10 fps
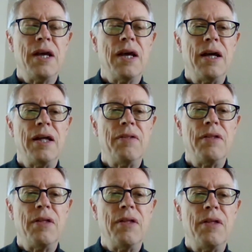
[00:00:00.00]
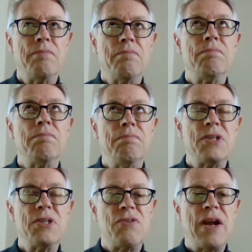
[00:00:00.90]

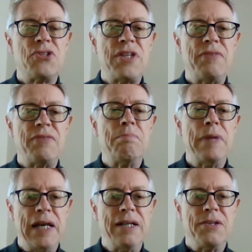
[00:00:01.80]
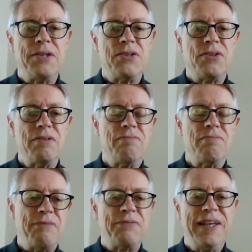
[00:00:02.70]
there's around 7 million,
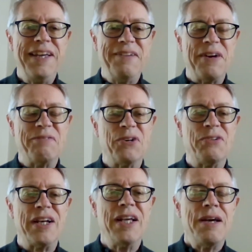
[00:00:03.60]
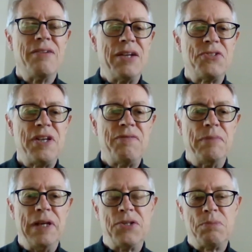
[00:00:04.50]
roughly, if I've got it right, around 7
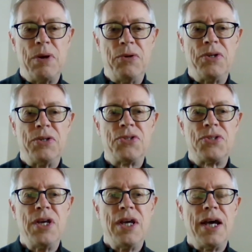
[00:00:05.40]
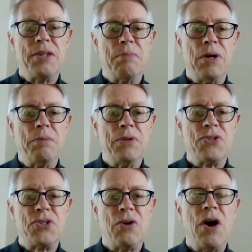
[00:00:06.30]
million smokers at the moment.
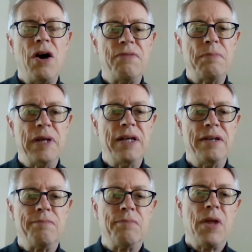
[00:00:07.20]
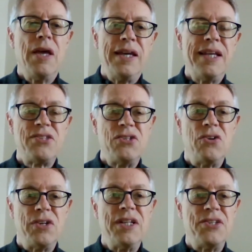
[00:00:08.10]
So 500,000, it's
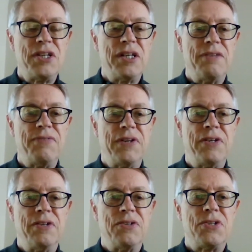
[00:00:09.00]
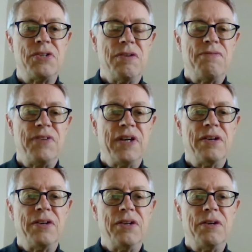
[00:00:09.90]
not an insignificant
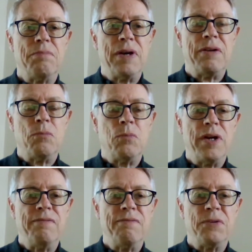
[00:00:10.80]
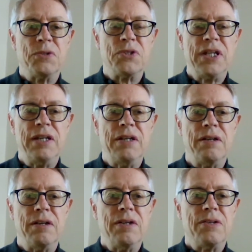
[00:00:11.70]
figure, about 1 in 14.
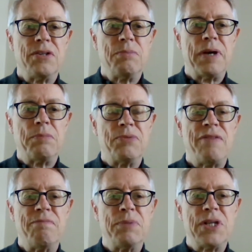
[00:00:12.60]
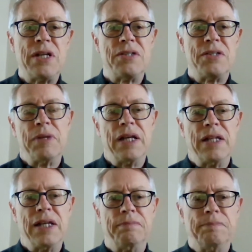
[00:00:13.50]
So about 7%, something like that.